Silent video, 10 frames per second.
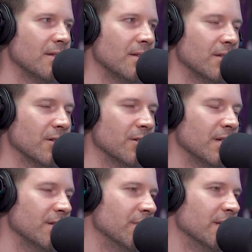you know,
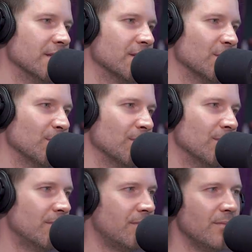he had written some
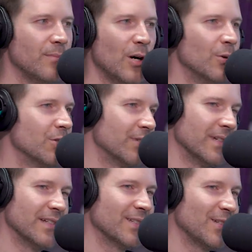
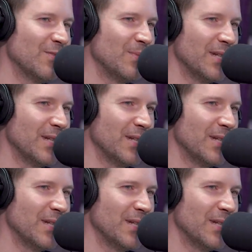poetry and stuff,